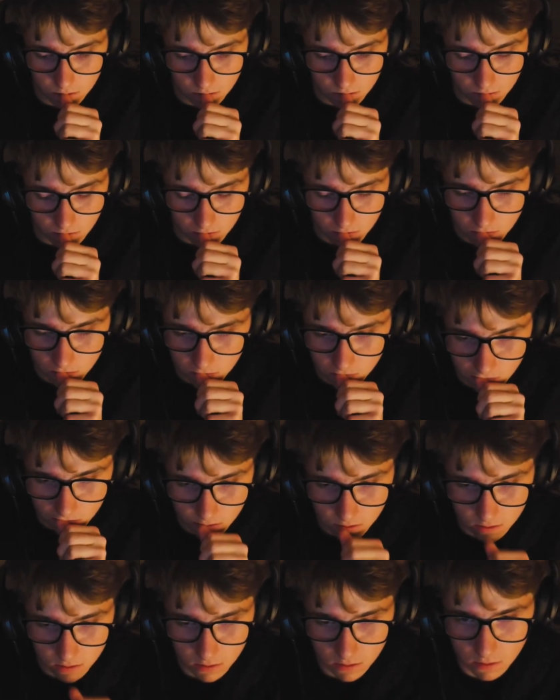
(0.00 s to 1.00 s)
I used to
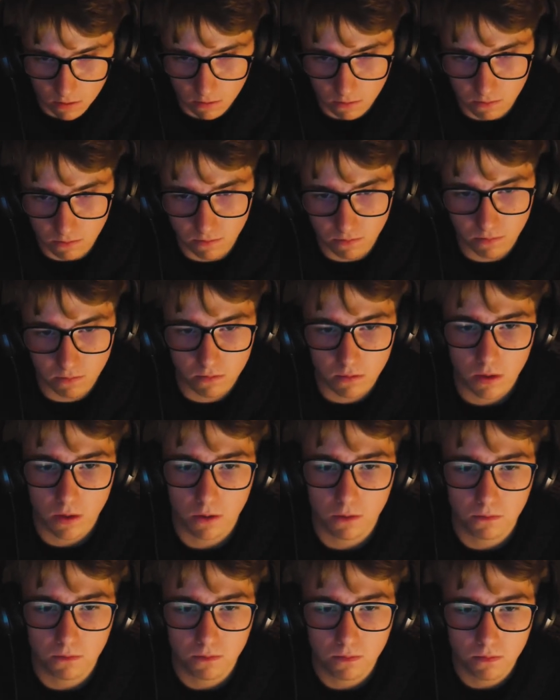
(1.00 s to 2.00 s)
be a
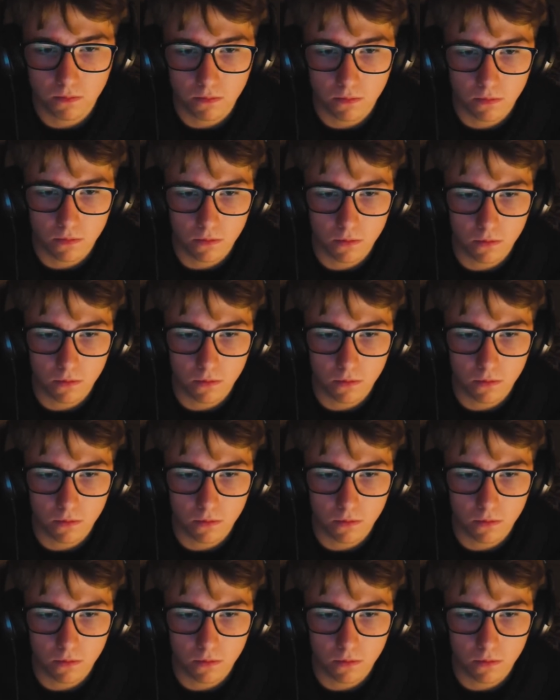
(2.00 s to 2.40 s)
drafter.